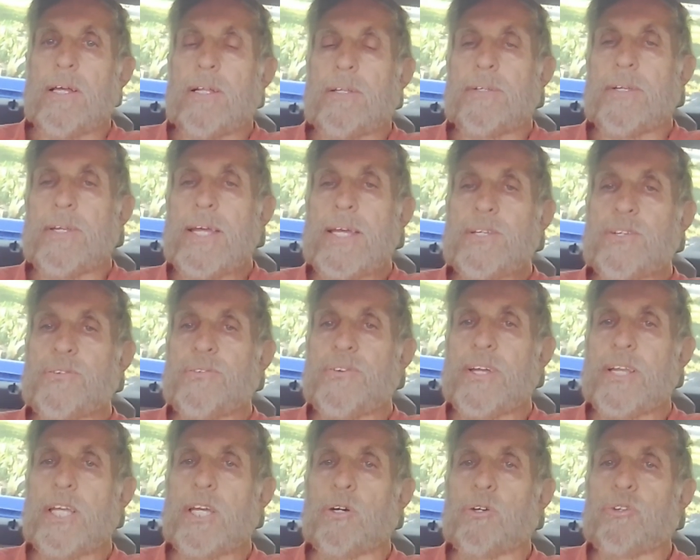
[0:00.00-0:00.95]
Today's
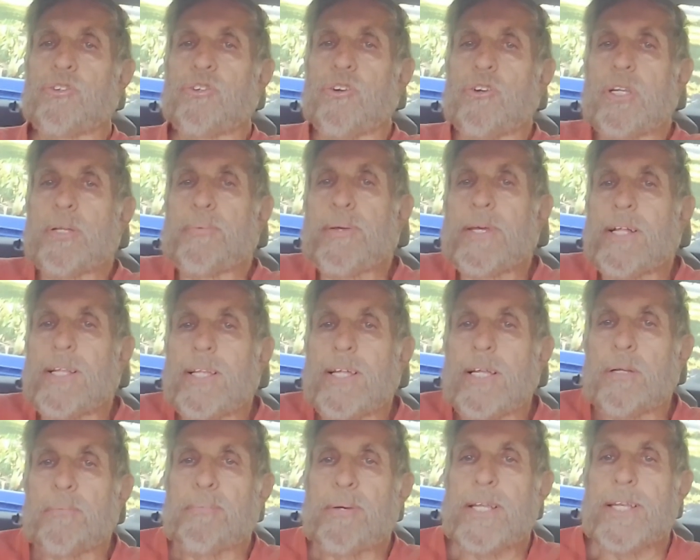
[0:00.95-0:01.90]
video is going to be a
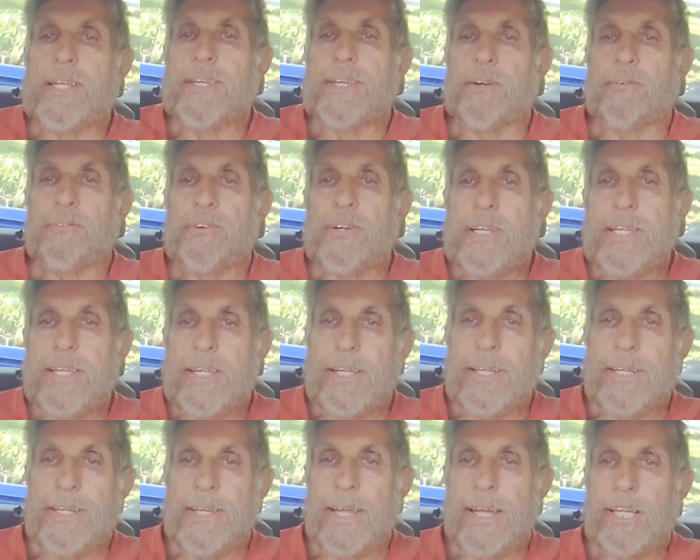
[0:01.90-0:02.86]
little bit different
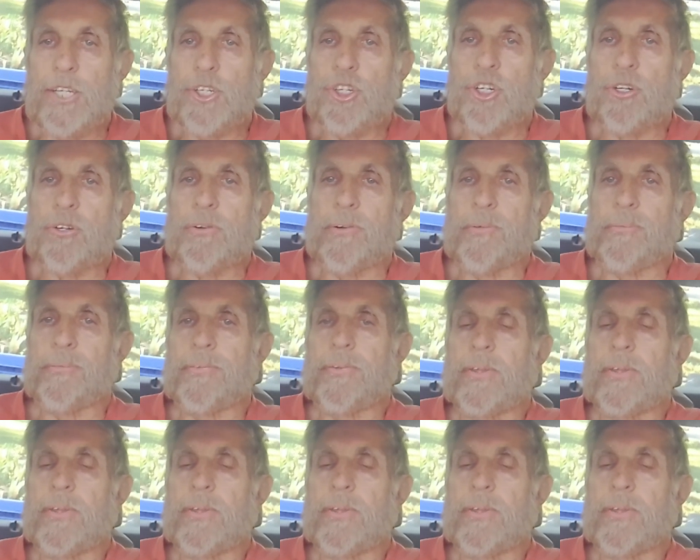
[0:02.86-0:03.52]
in nature.